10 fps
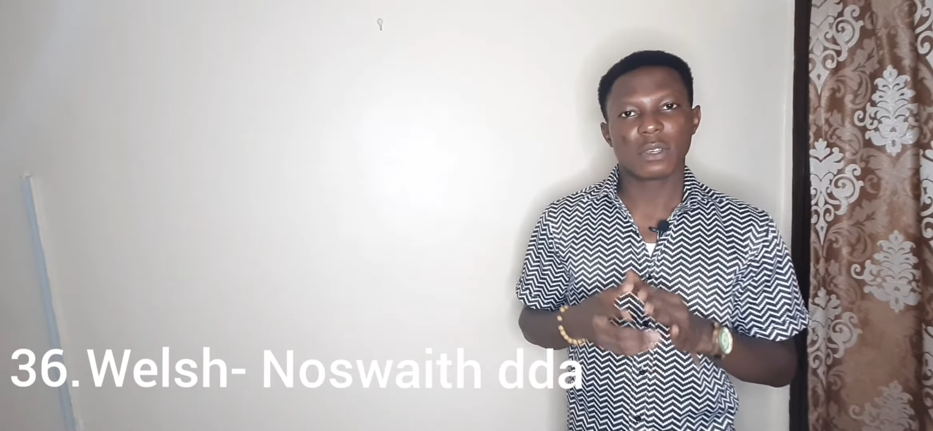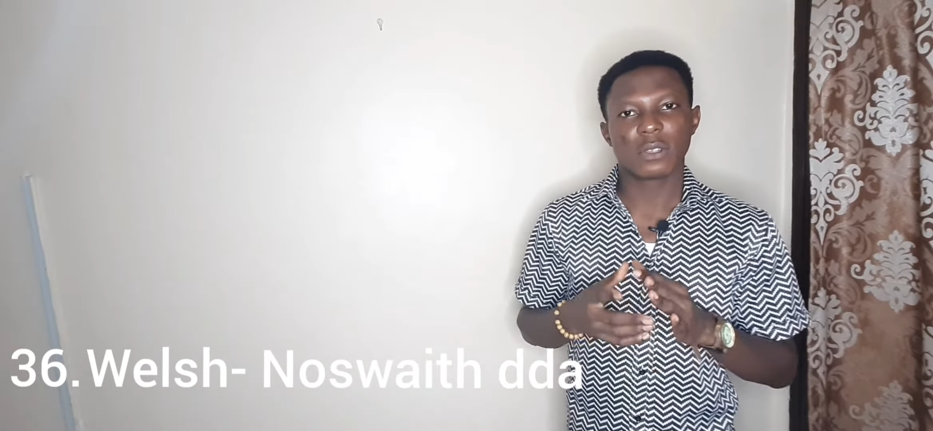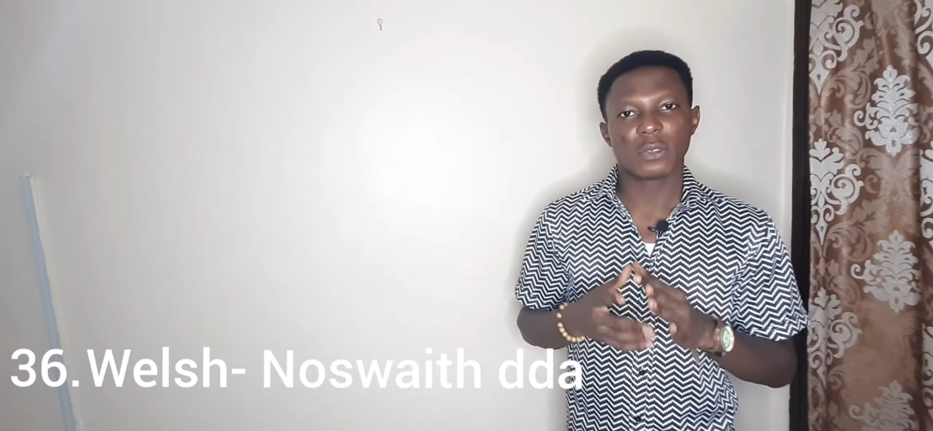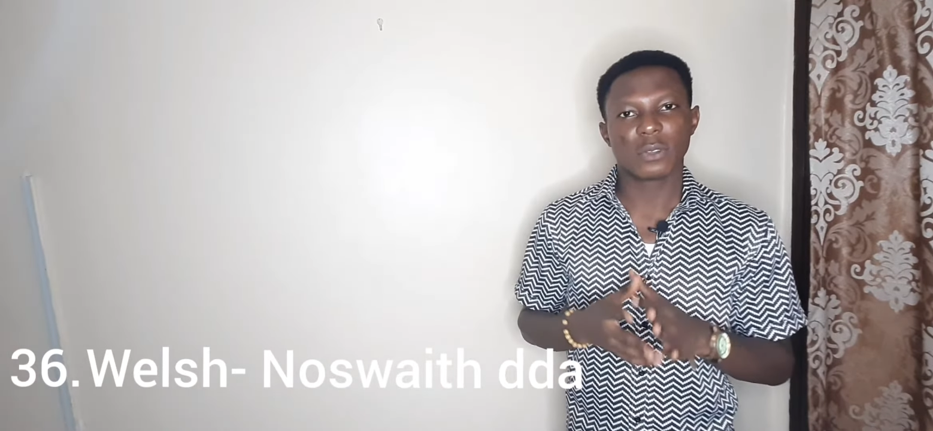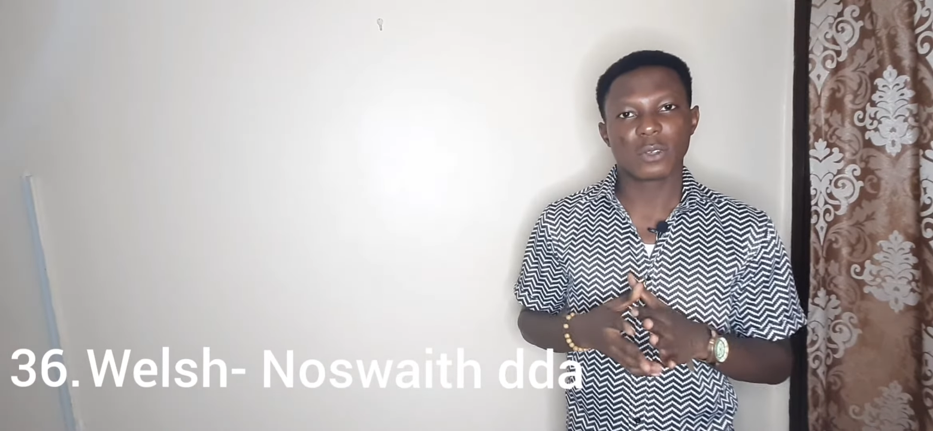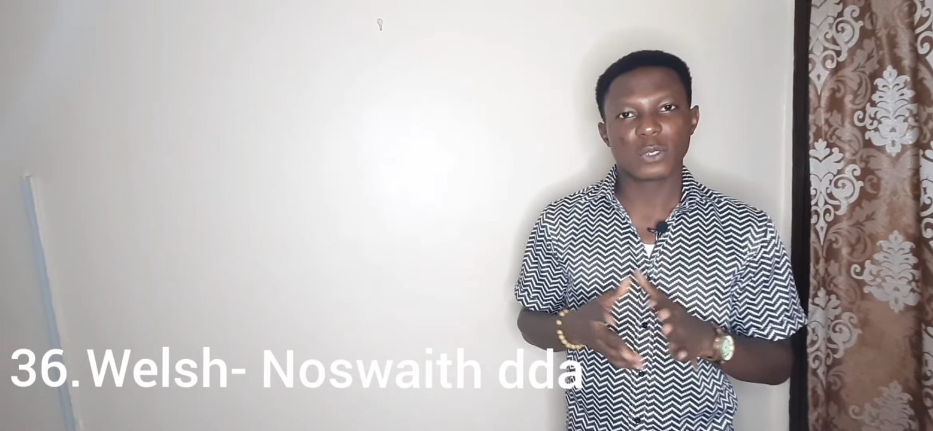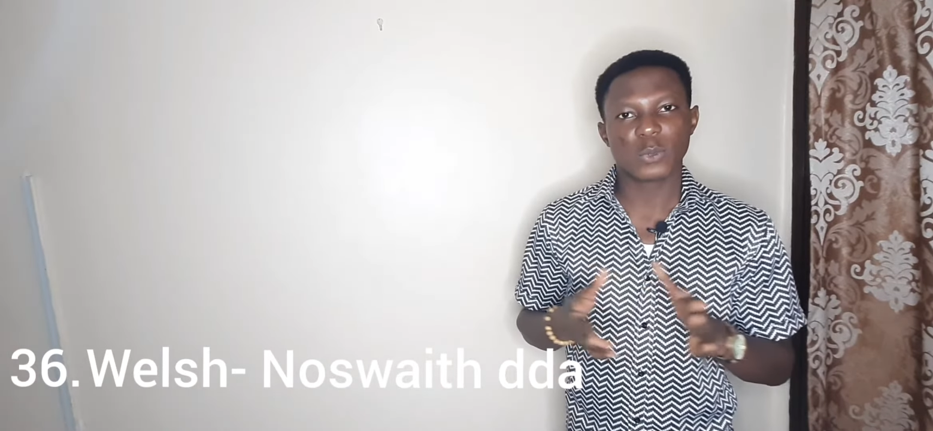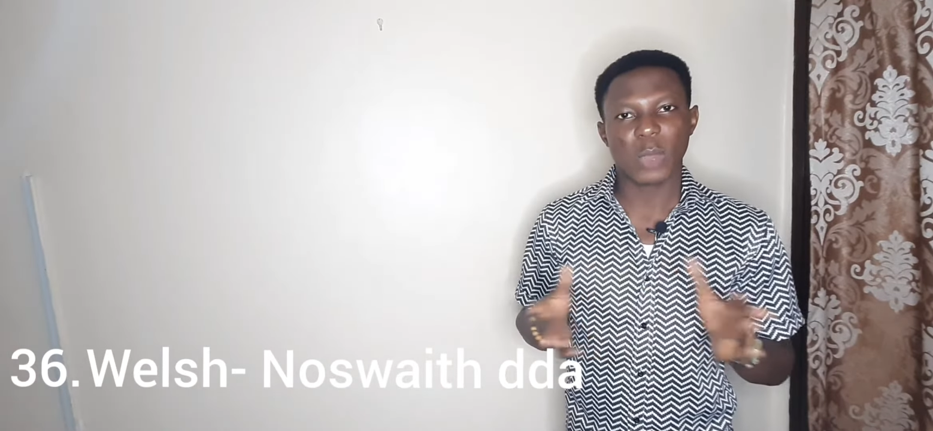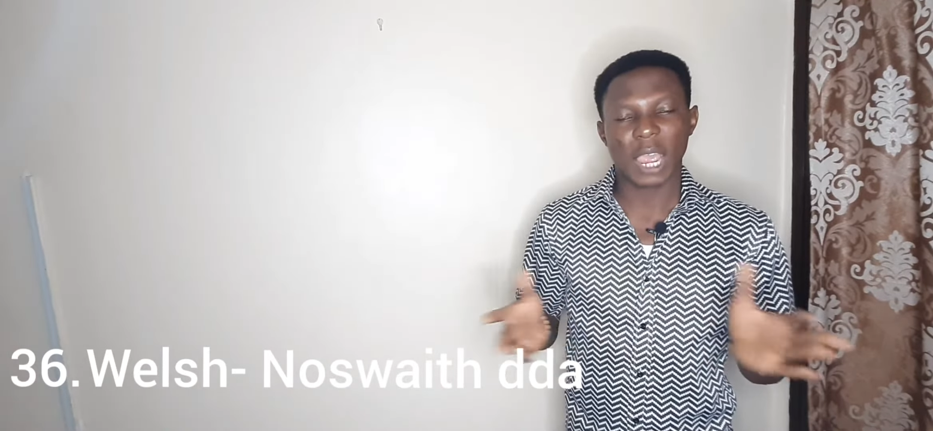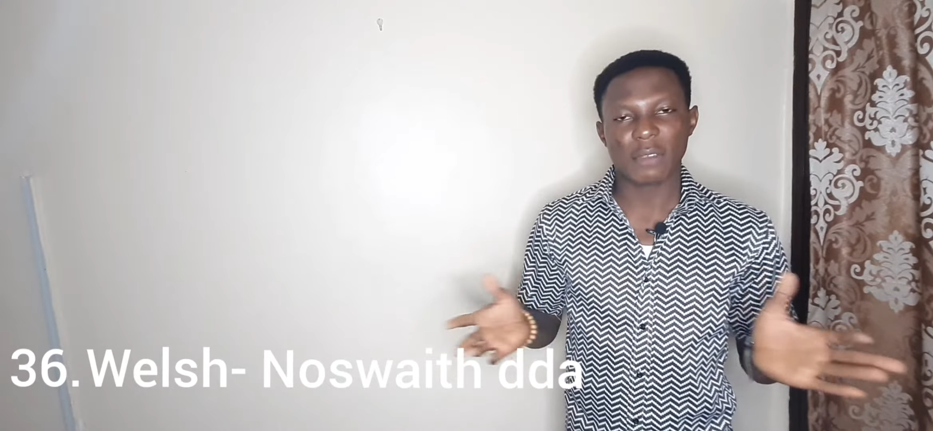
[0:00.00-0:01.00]
Nos
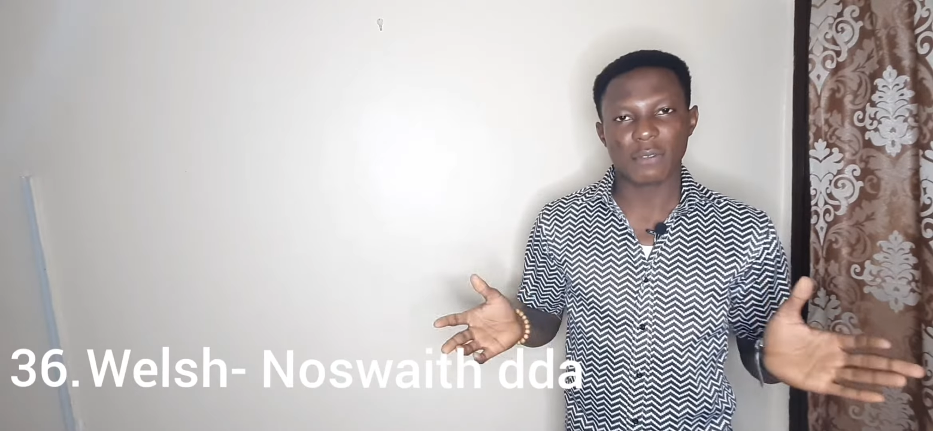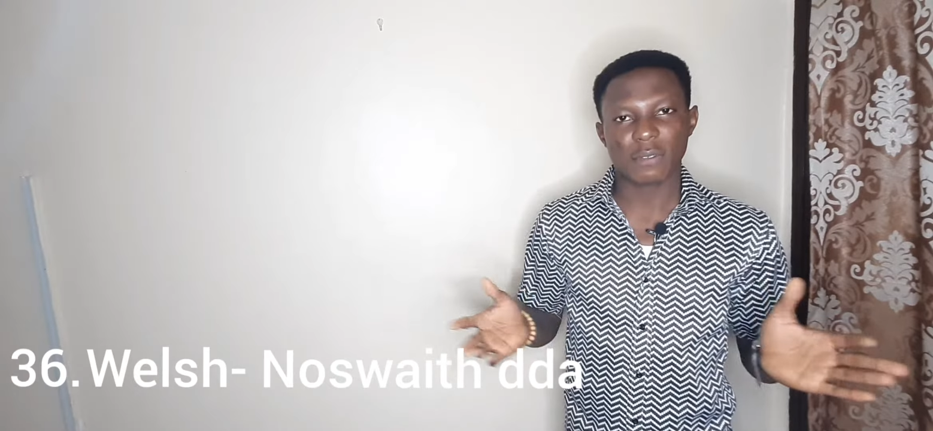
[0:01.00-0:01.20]
wife.